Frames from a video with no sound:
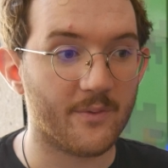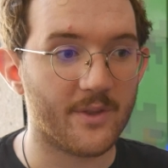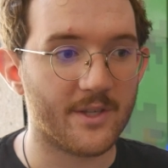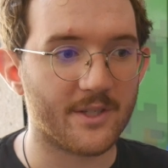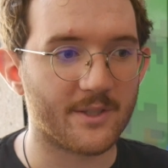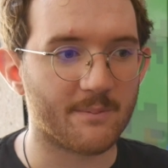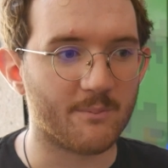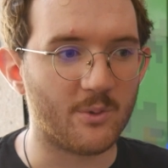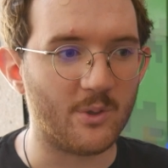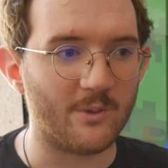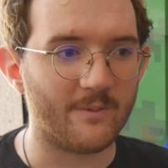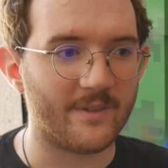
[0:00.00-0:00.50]

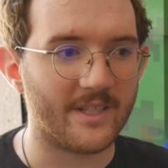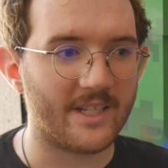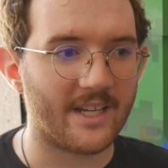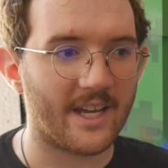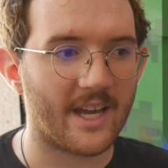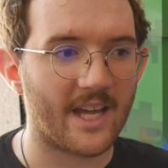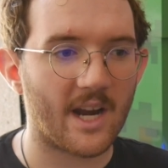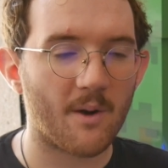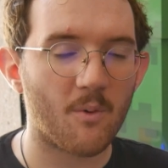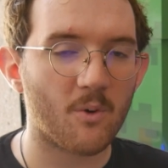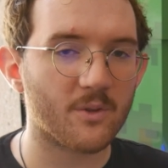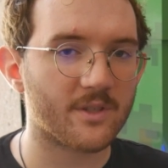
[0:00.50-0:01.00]
this movie,
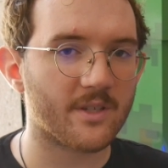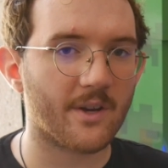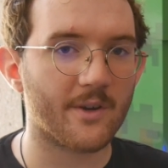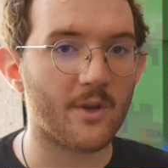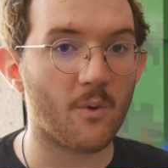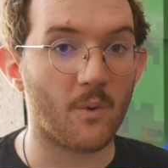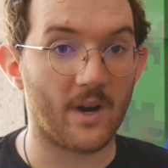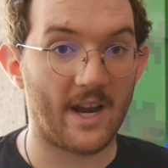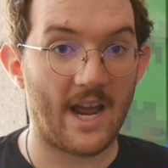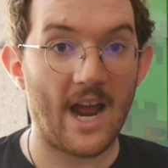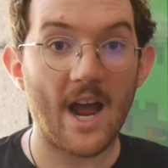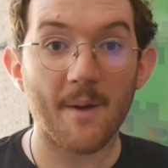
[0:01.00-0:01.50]
and I won't tell you
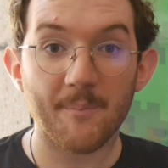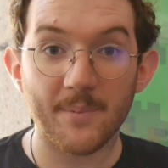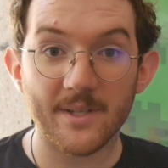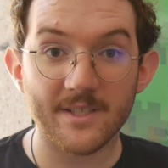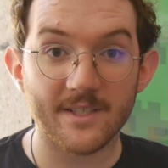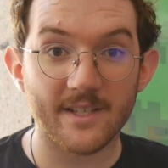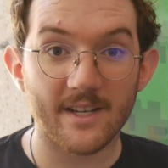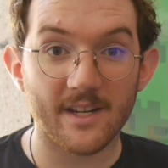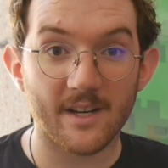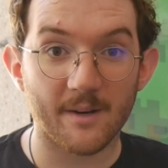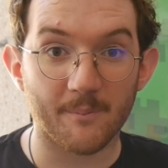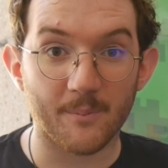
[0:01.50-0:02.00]
what happens
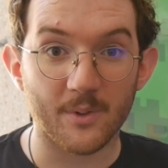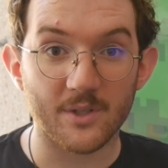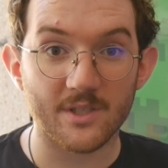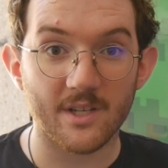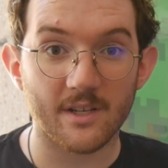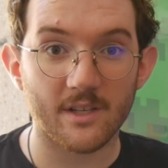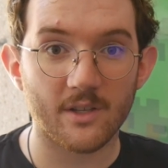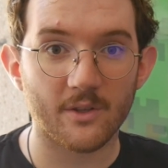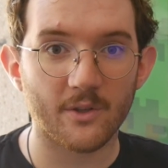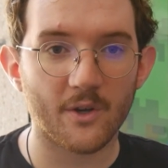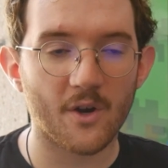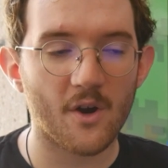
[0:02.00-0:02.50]
in it in
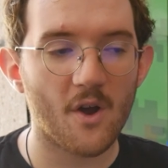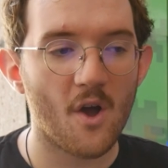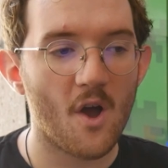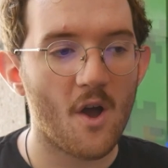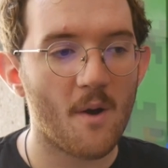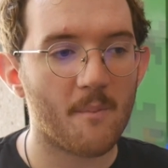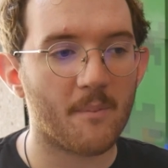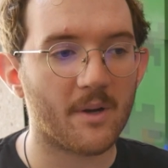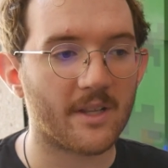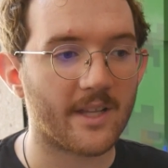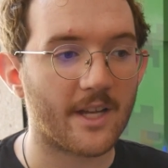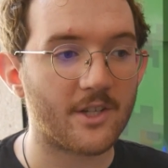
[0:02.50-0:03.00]
particular,
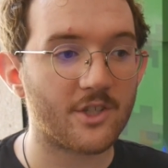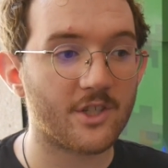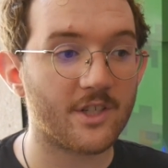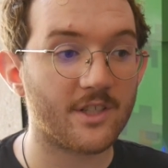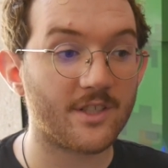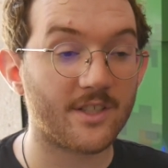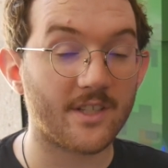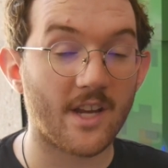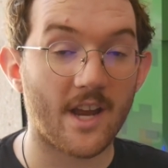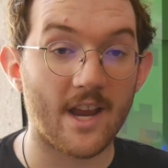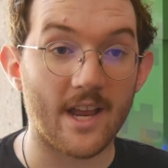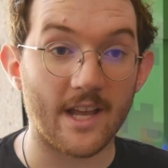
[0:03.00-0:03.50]
but let's
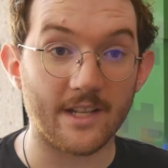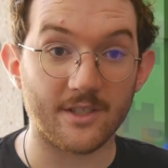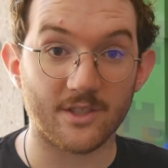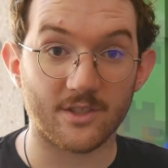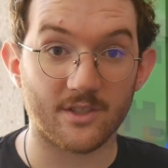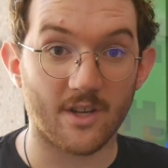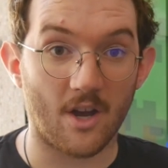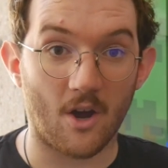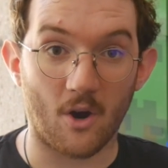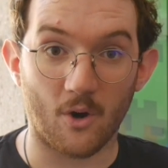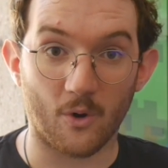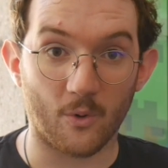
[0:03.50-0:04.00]
just say it's
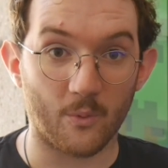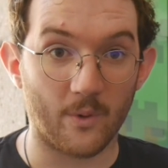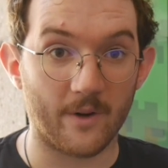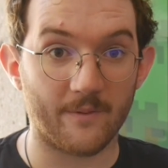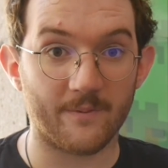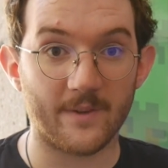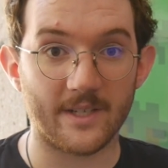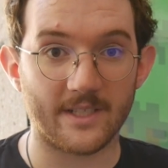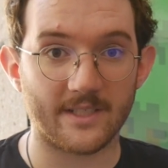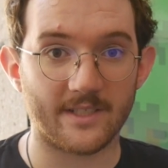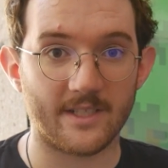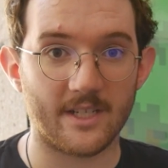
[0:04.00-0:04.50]
a
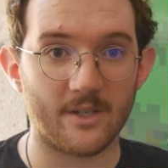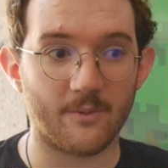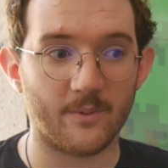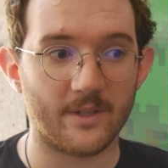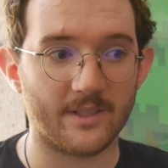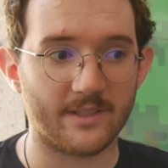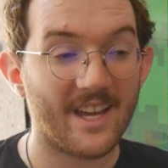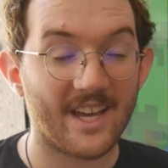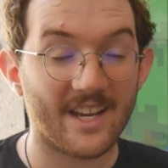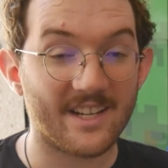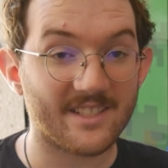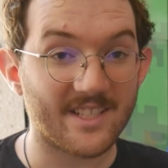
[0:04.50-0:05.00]
horrific
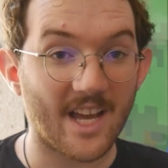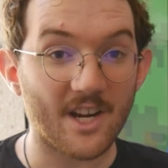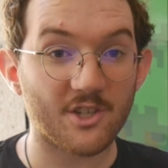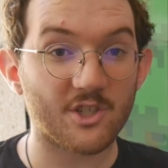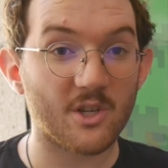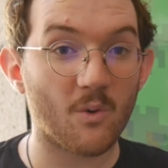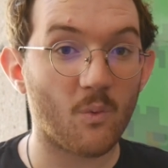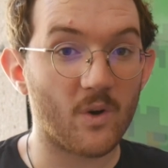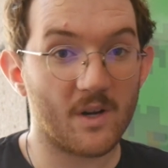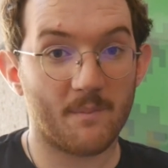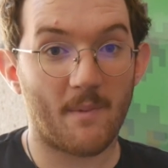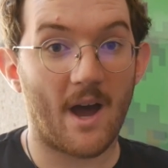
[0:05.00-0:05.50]
sequence, and it's
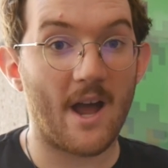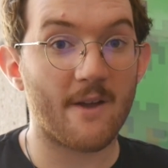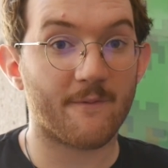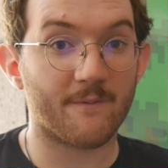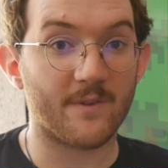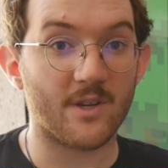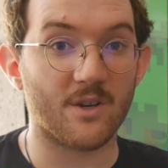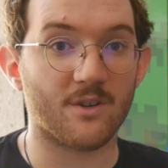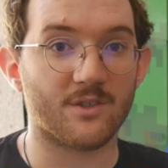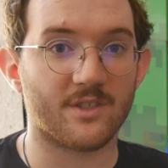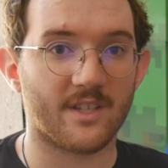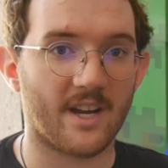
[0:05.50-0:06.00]
actually one of my
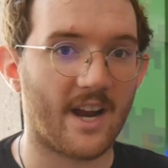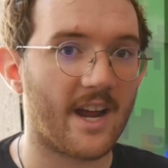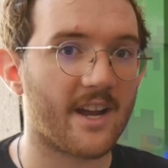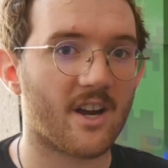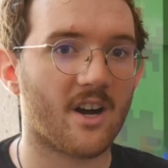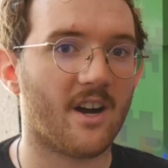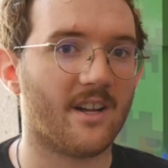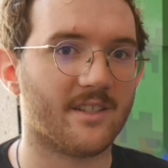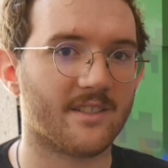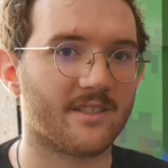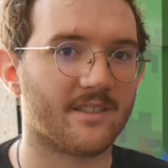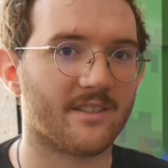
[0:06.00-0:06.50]
fears that I
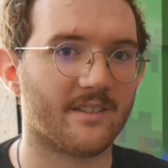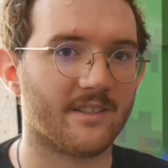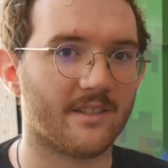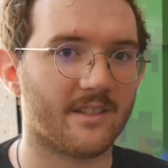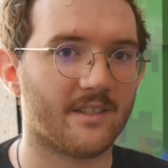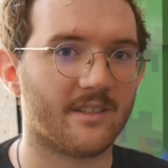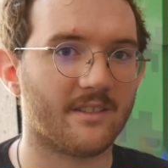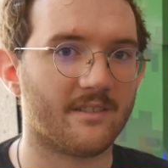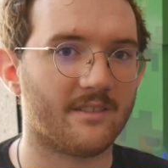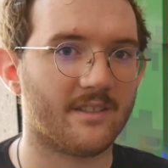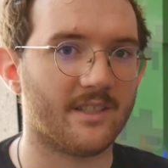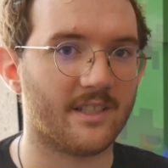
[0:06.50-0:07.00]
constantly
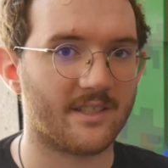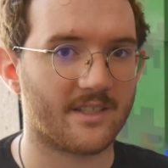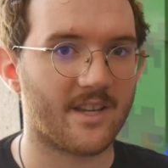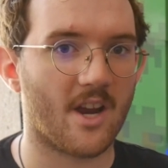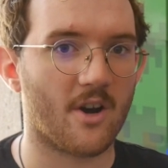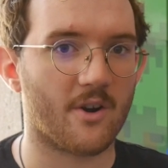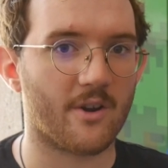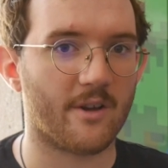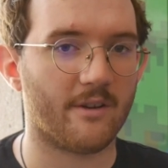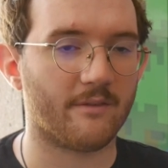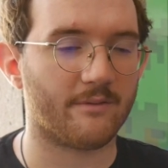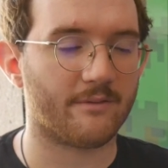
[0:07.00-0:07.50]
get
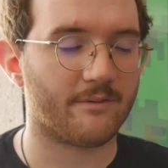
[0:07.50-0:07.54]
scared of.